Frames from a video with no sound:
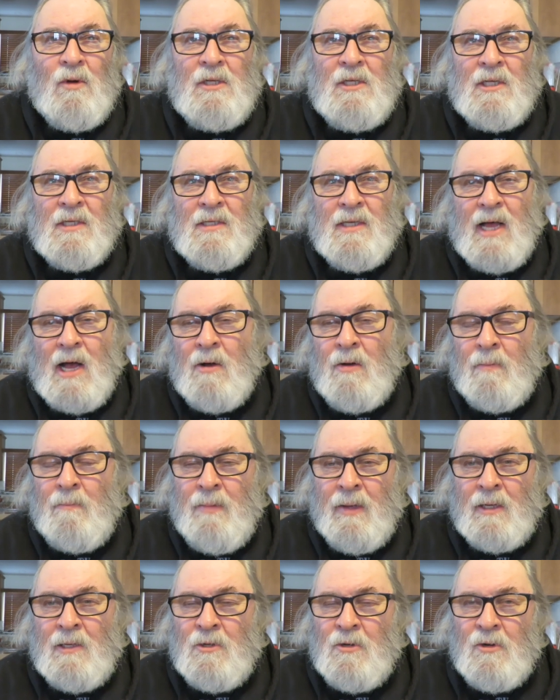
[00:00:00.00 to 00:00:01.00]
which is now a
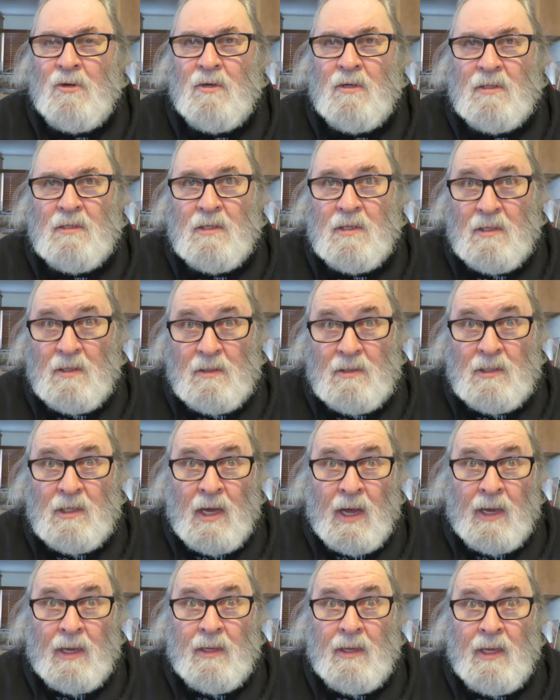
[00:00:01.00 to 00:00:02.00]
big tourist
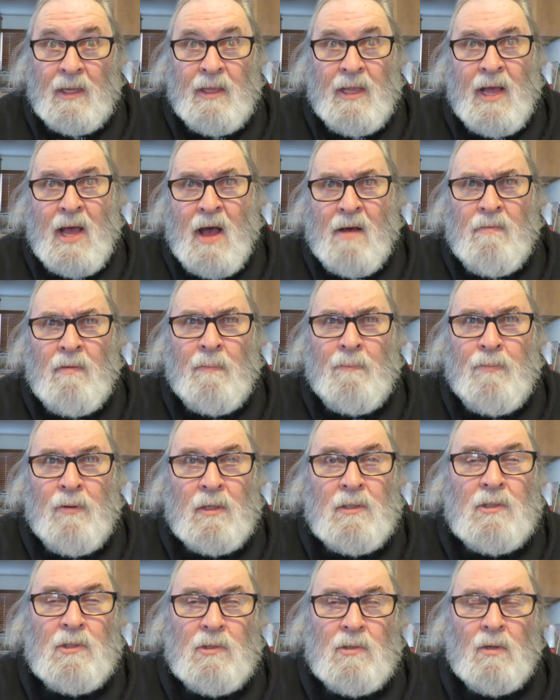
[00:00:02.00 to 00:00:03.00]
site, and they have a
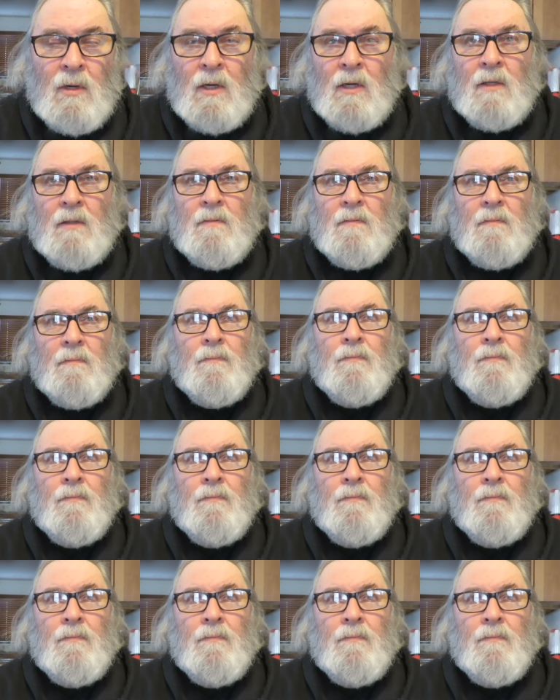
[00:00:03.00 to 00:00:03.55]
bookstore